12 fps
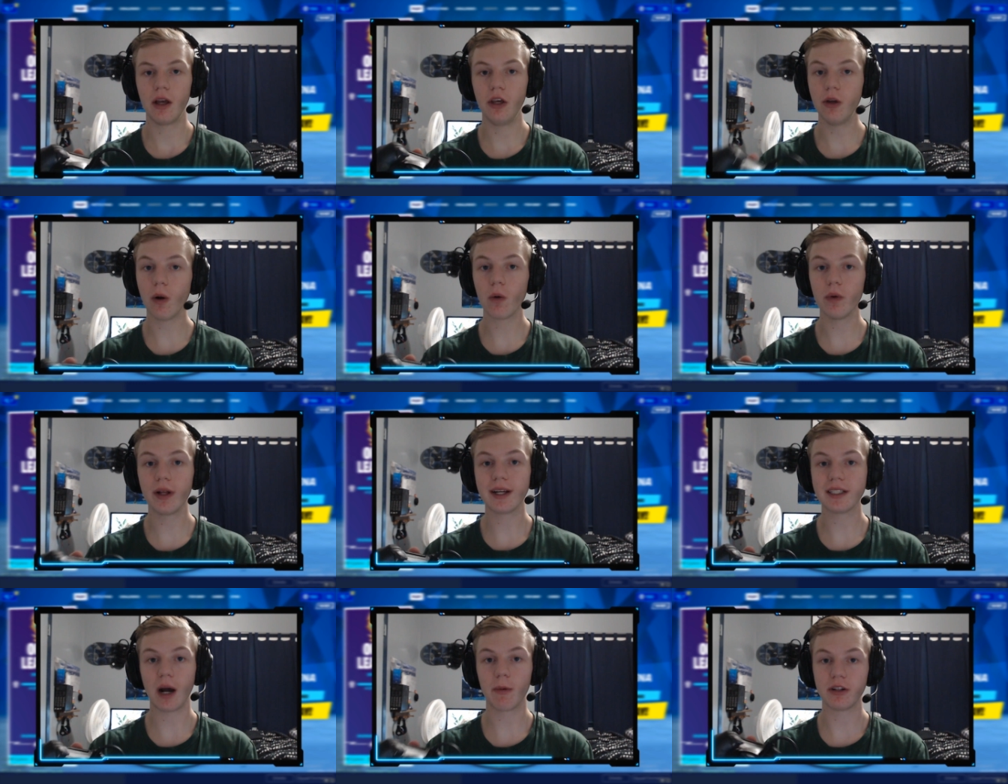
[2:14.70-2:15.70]
you don't
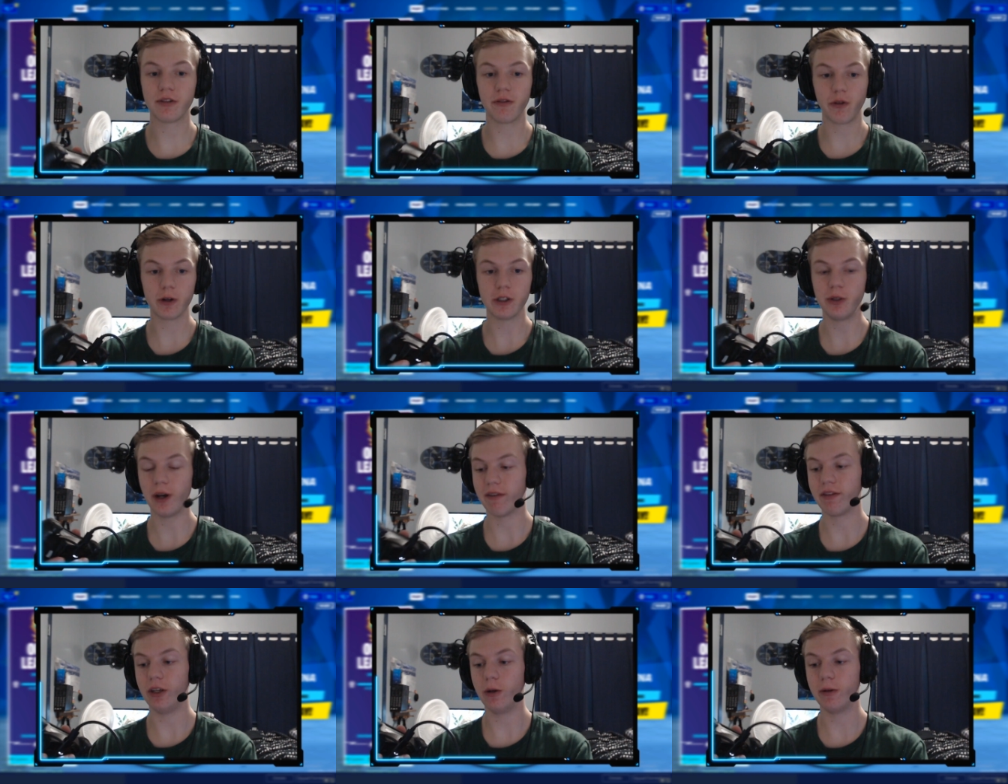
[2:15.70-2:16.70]
realize how much force you have
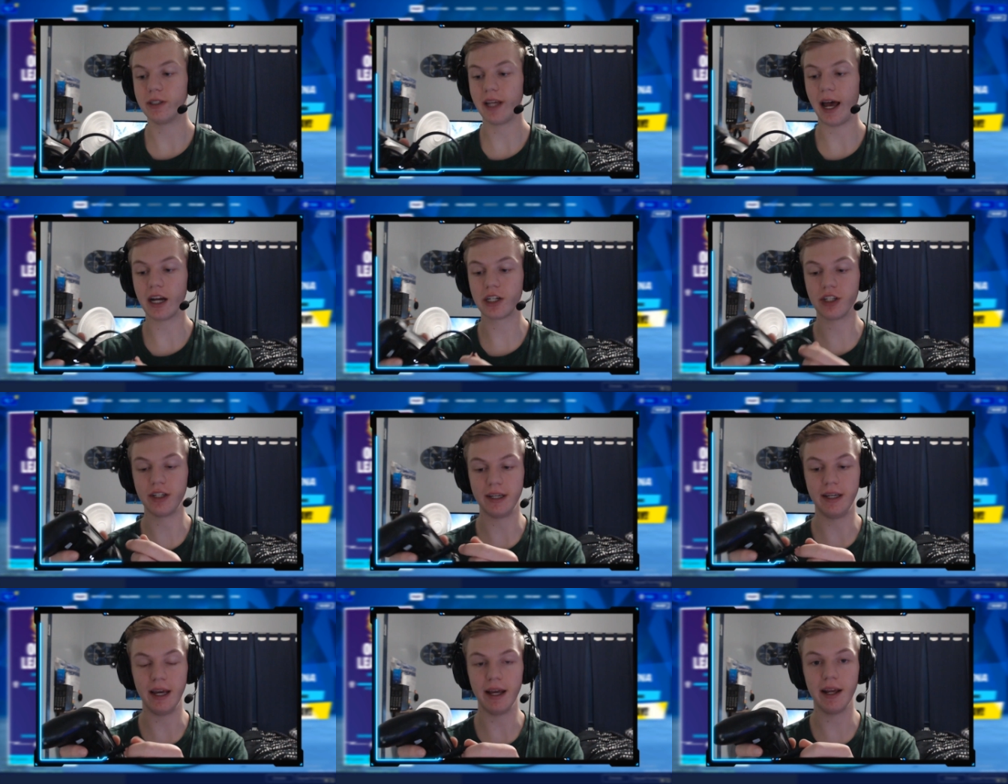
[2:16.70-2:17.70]
to use to actually
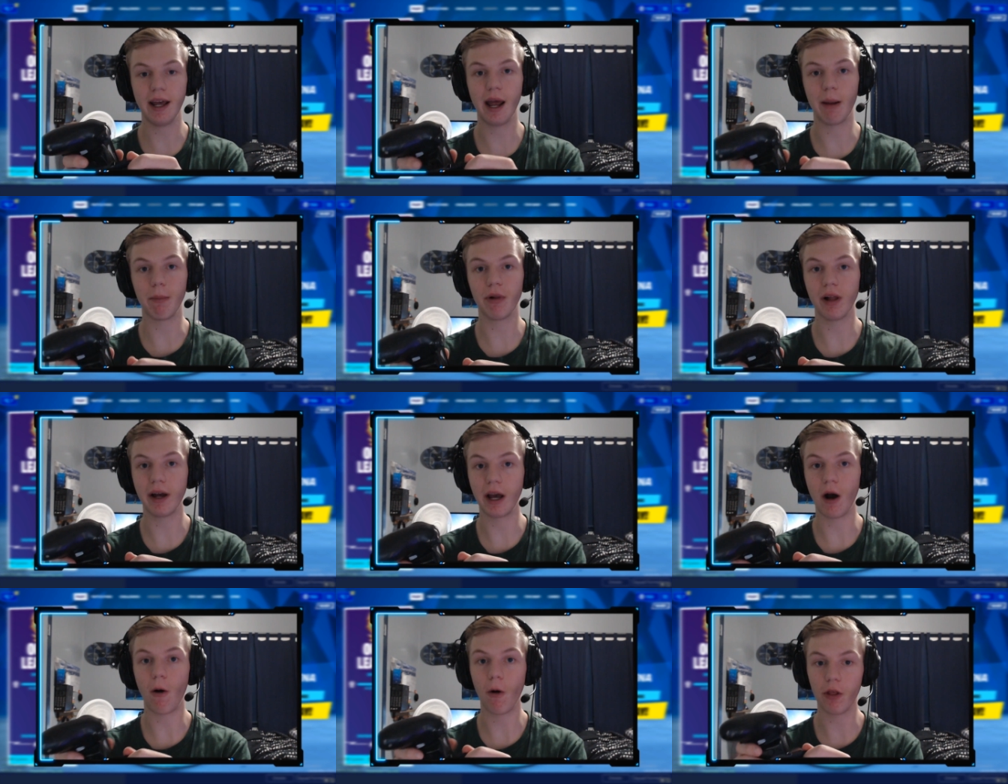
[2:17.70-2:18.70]
get it and plug it
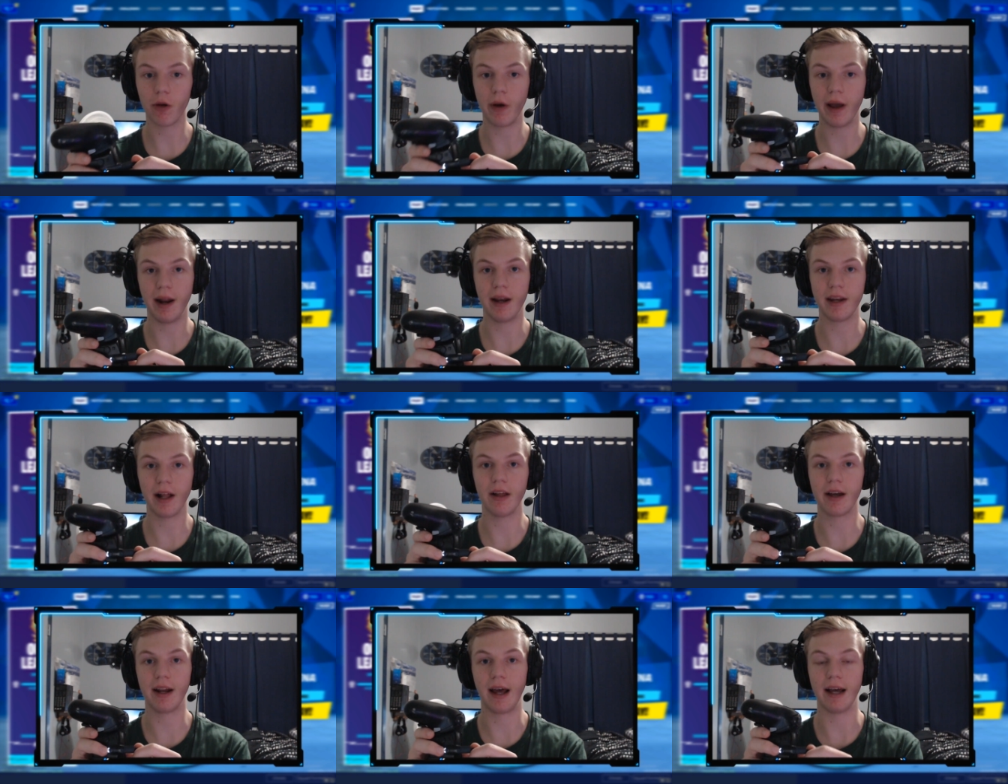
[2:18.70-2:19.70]
all the way in until it
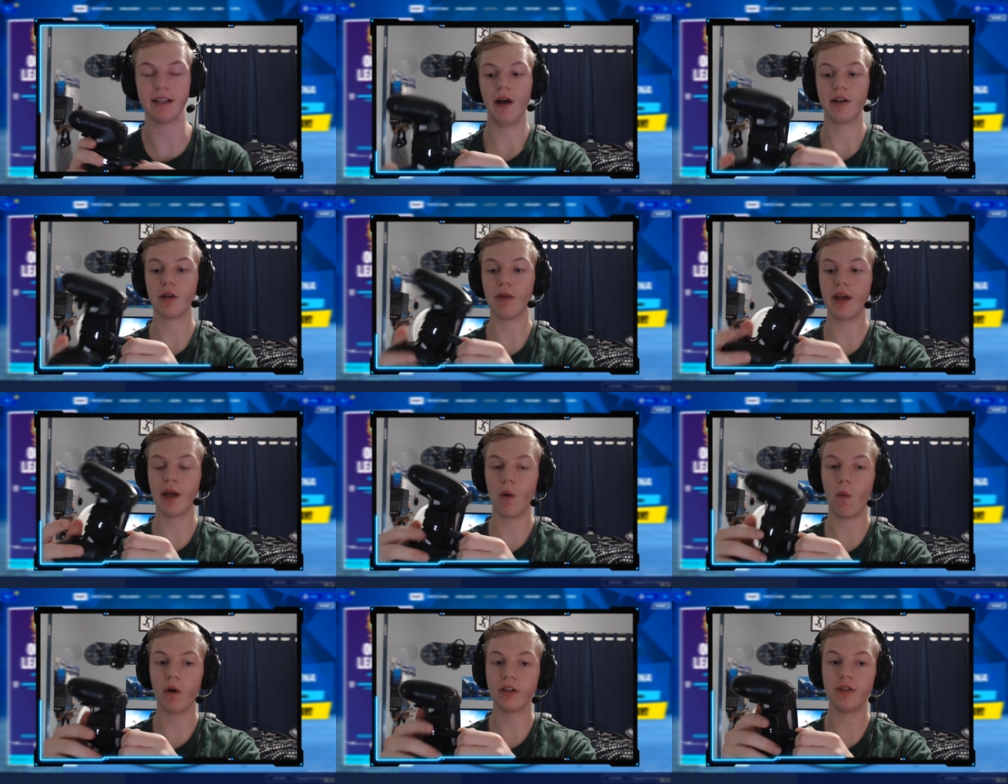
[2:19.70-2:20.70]
connects. So then
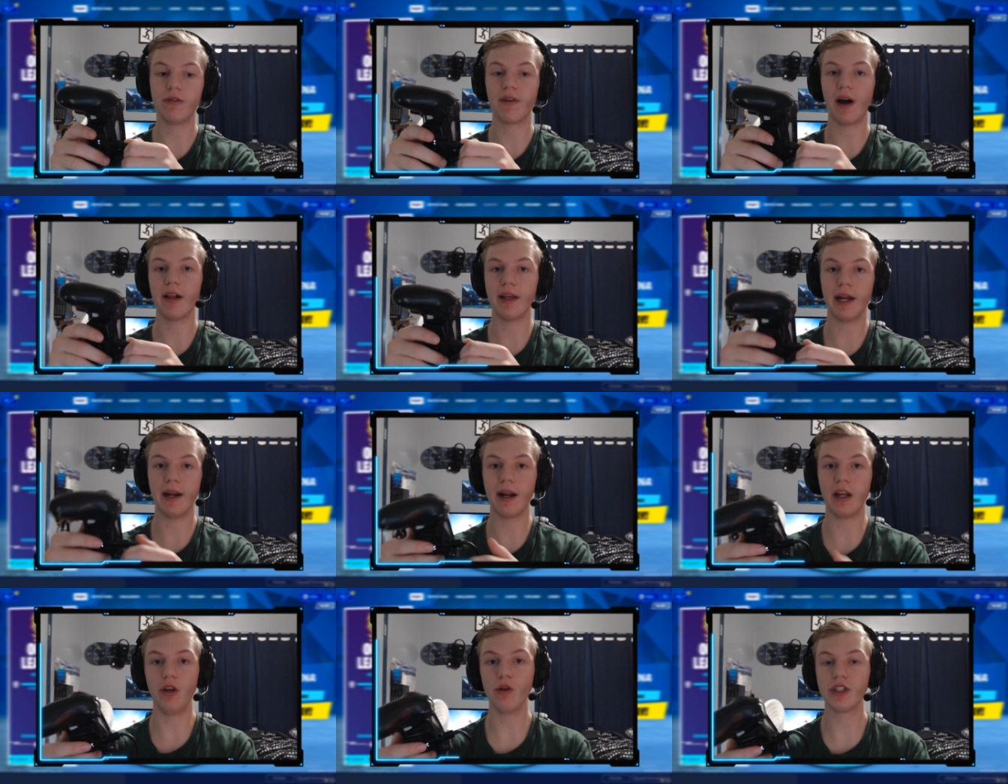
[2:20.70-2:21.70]
once you finally get it
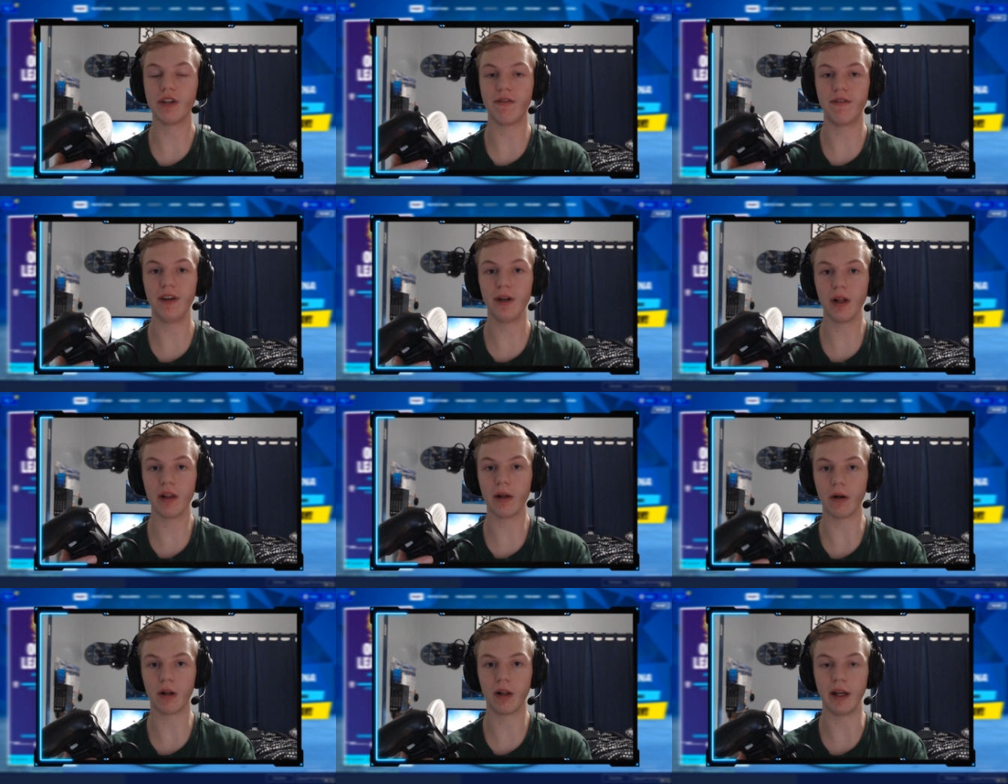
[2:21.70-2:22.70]
in, you should feel a
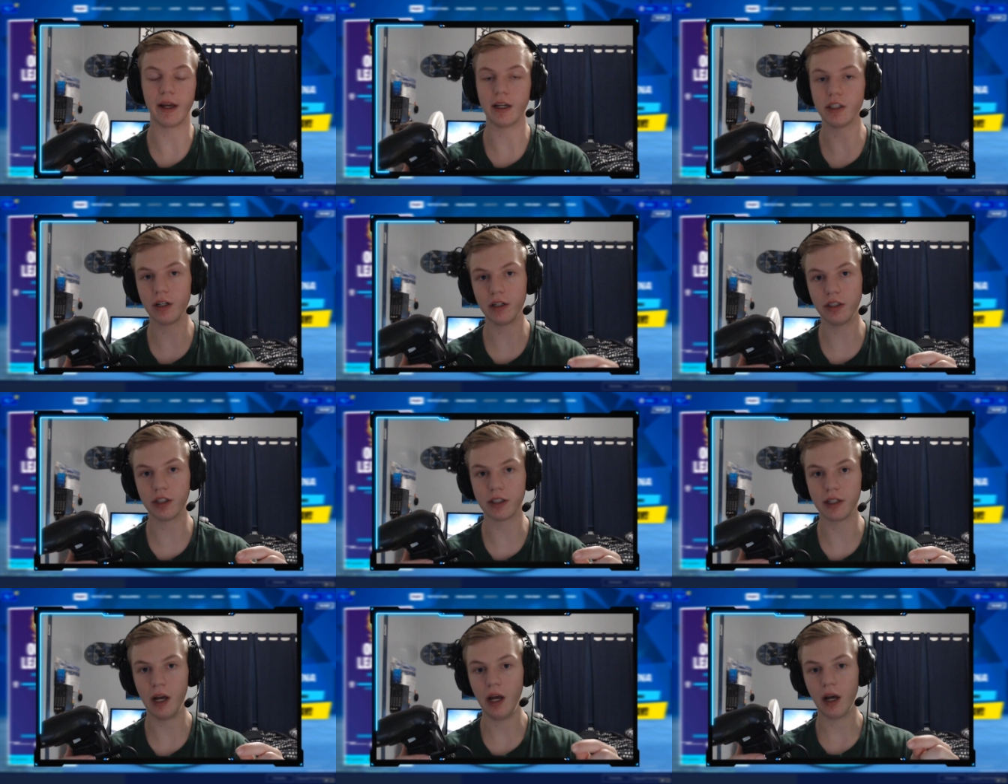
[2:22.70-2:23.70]
little click. It shouldn't
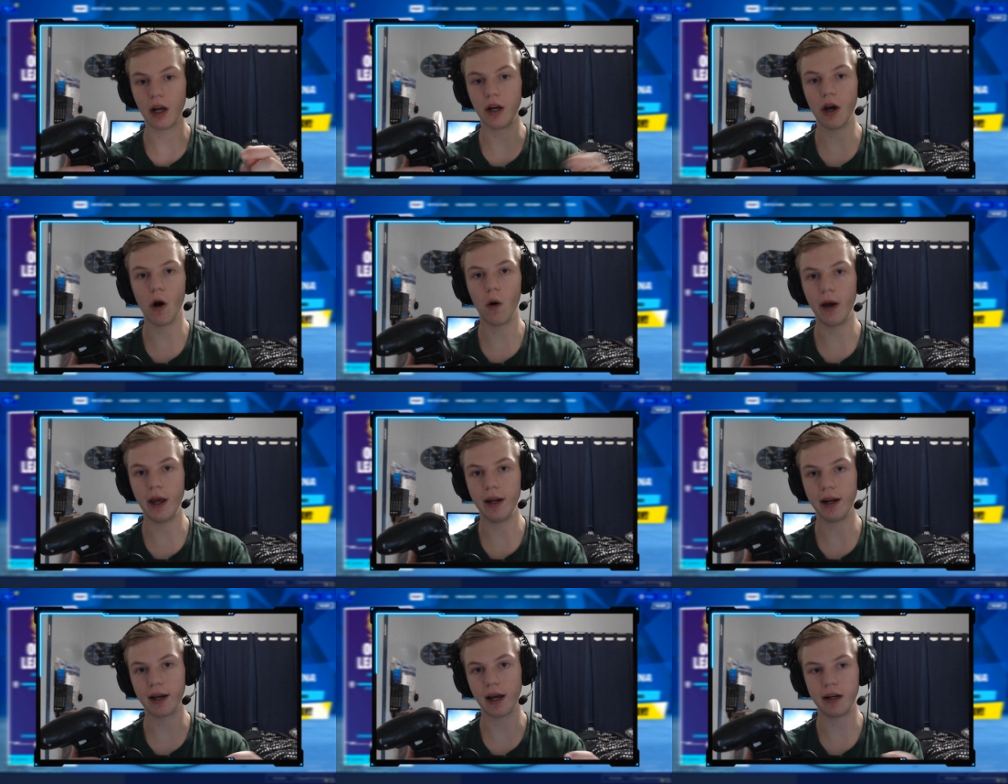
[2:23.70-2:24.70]
just go in
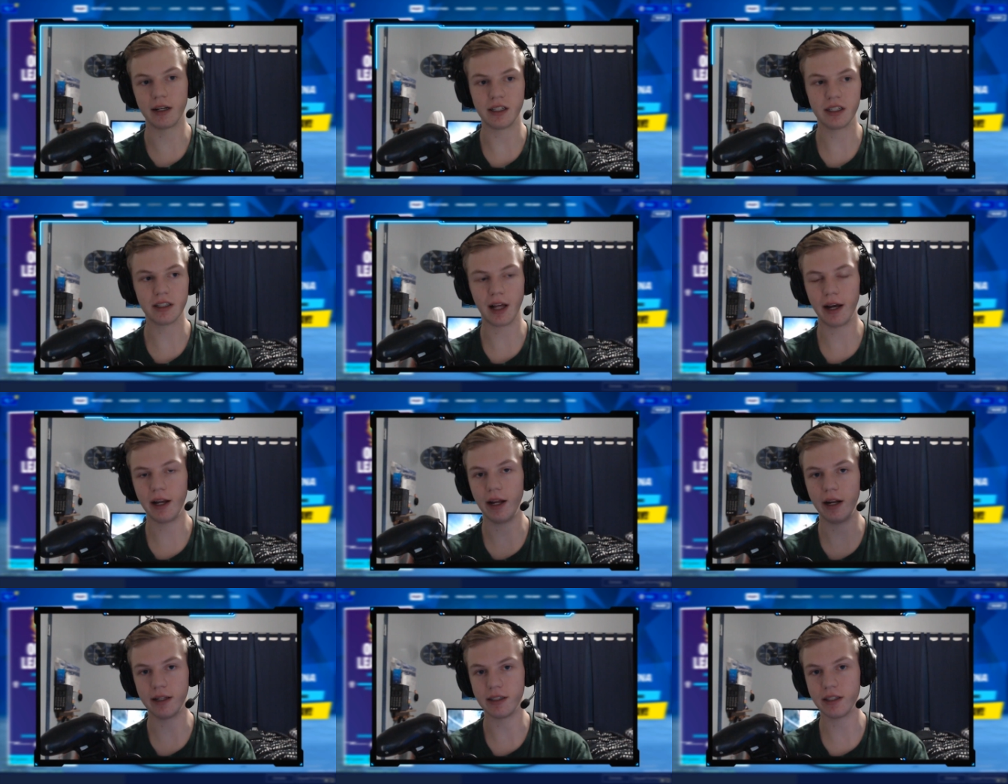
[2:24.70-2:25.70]
and kind of slide
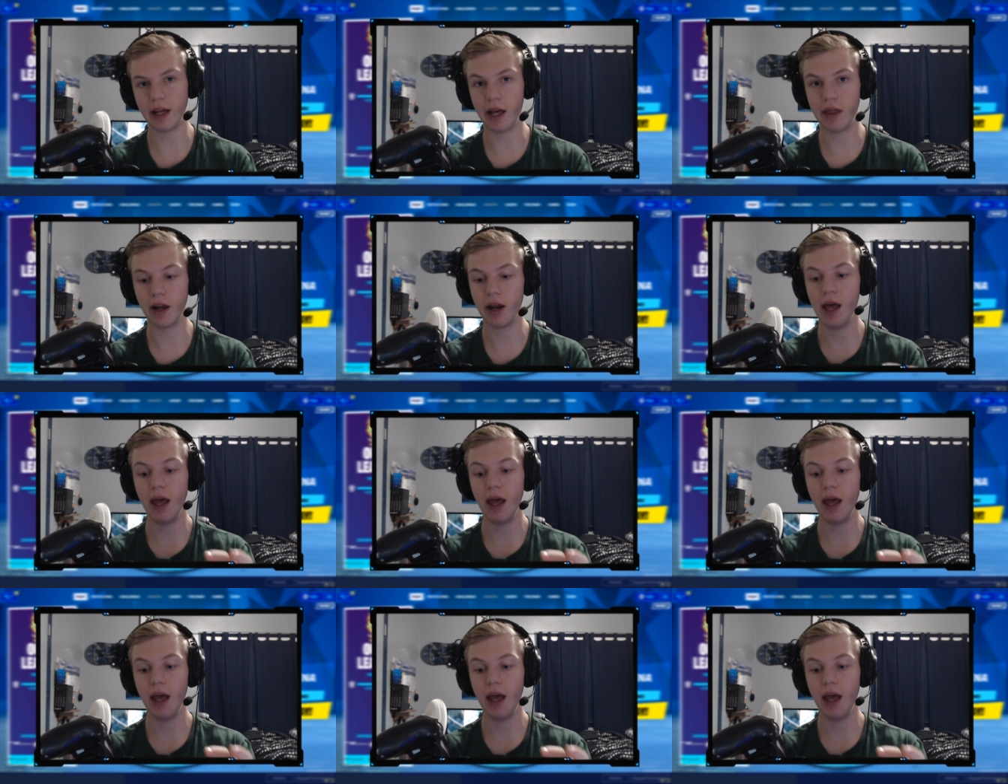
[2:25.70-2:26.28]
in and stay there.